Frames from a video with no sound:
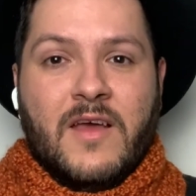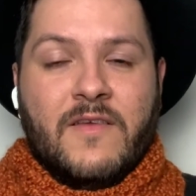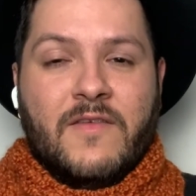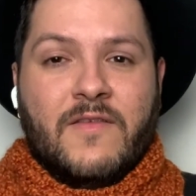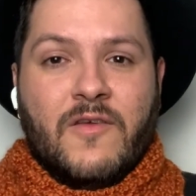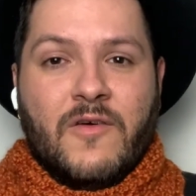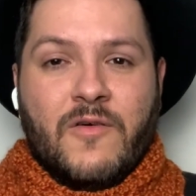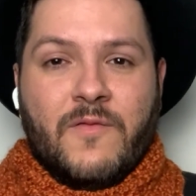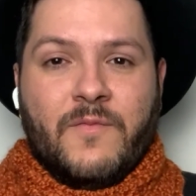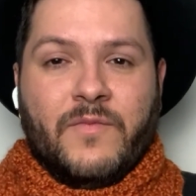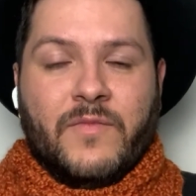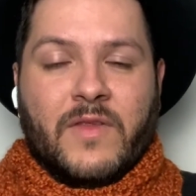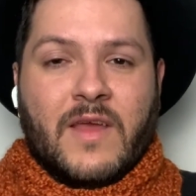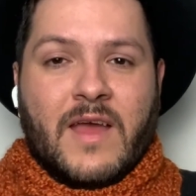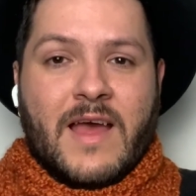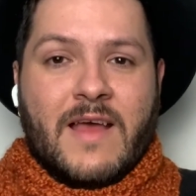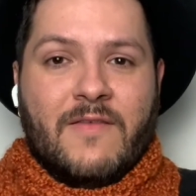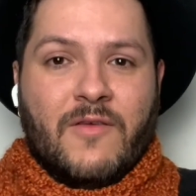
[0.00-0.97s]
So
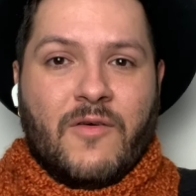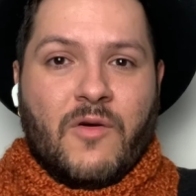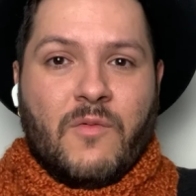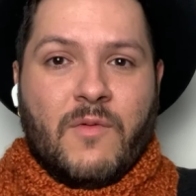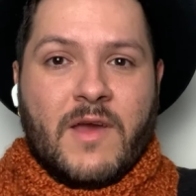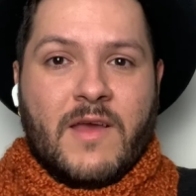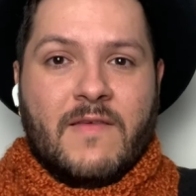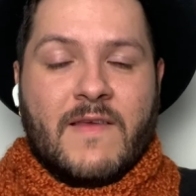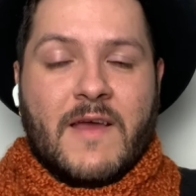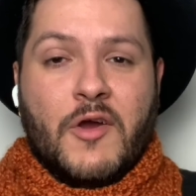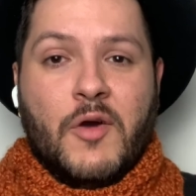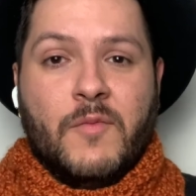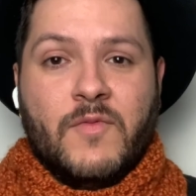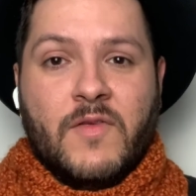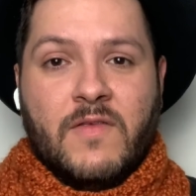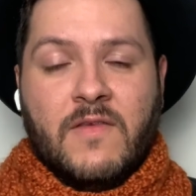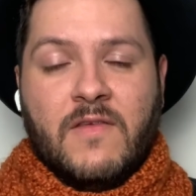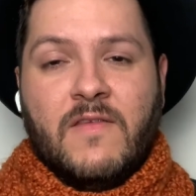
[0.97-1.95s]
as always, I
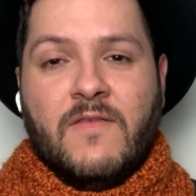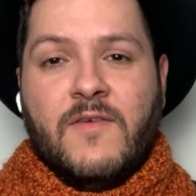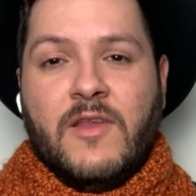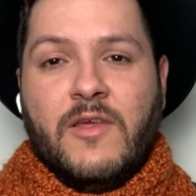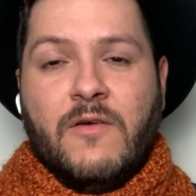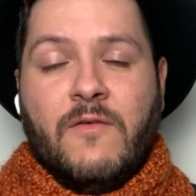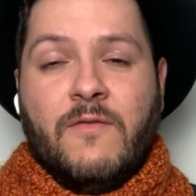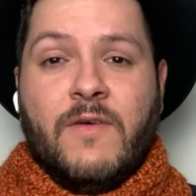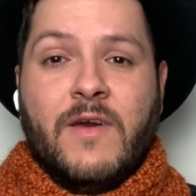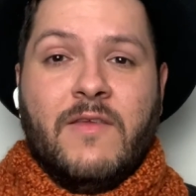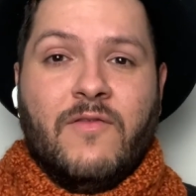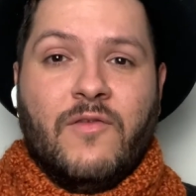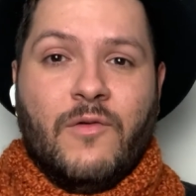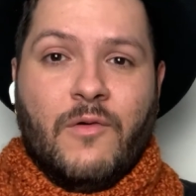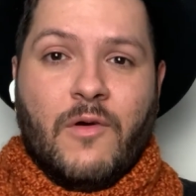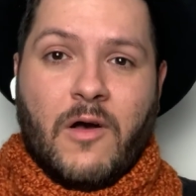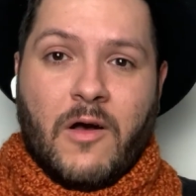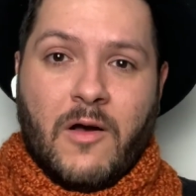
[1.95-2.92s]
hope that this video
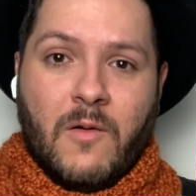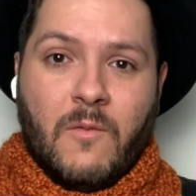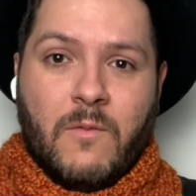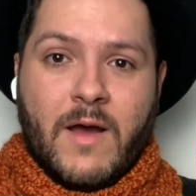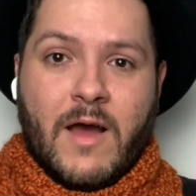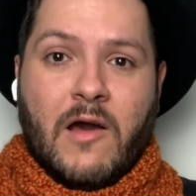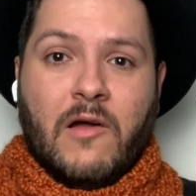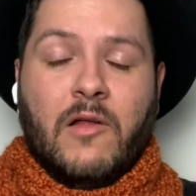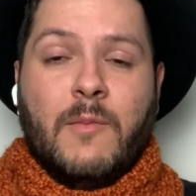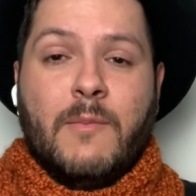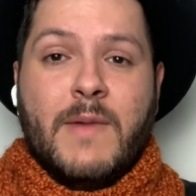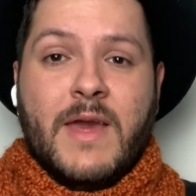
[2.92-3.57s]
finds you all well.